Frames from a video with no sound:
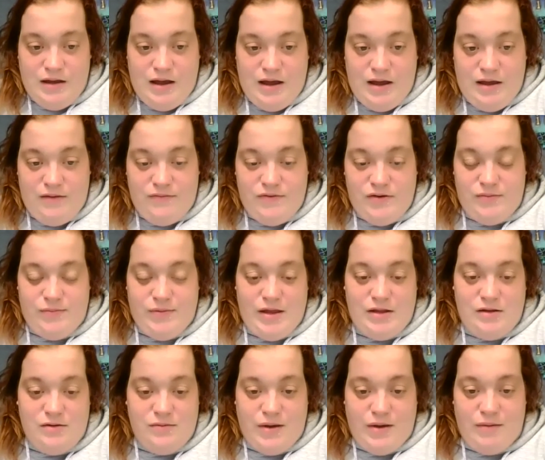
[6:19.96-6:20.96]
I feel
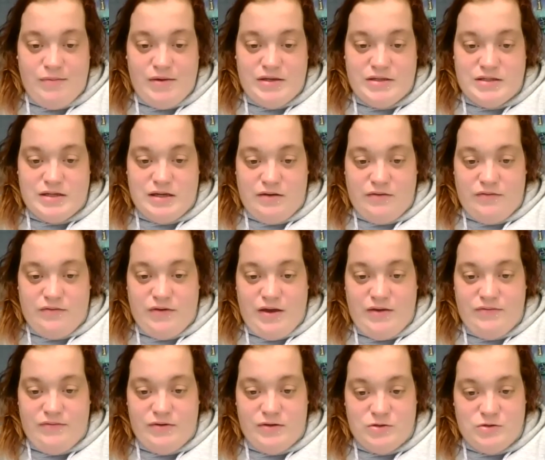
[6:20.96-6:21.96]
better about myself. I
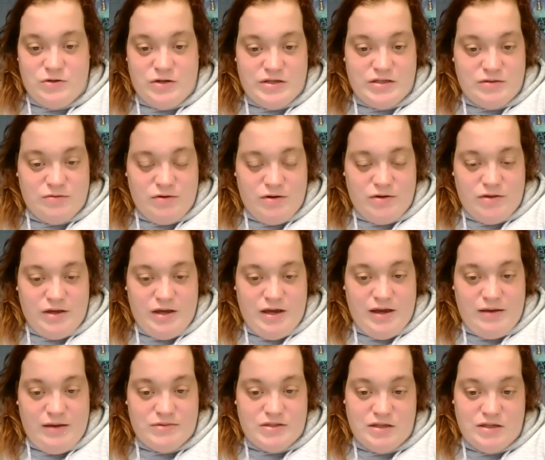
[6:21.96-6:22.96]
feel trustworthy.
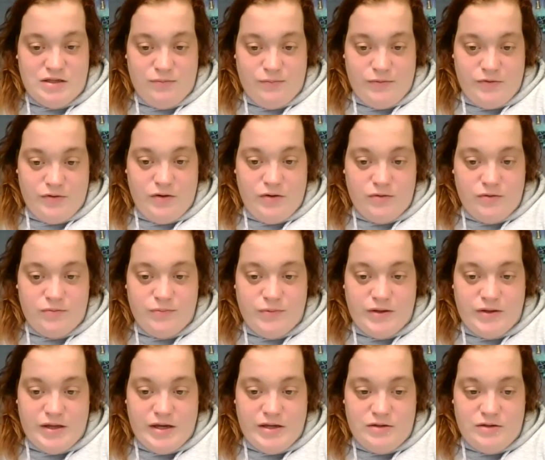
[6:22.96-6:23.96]
I'm still broke,
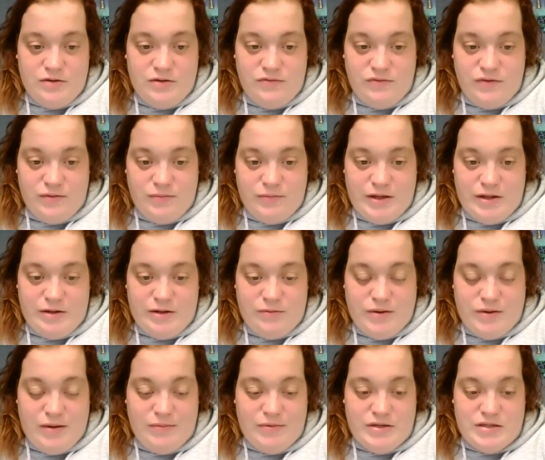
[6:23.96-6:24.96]
but I do feel better
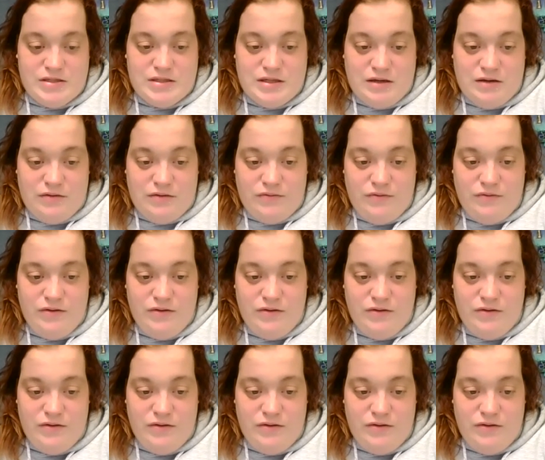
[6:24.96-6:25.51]
about myself.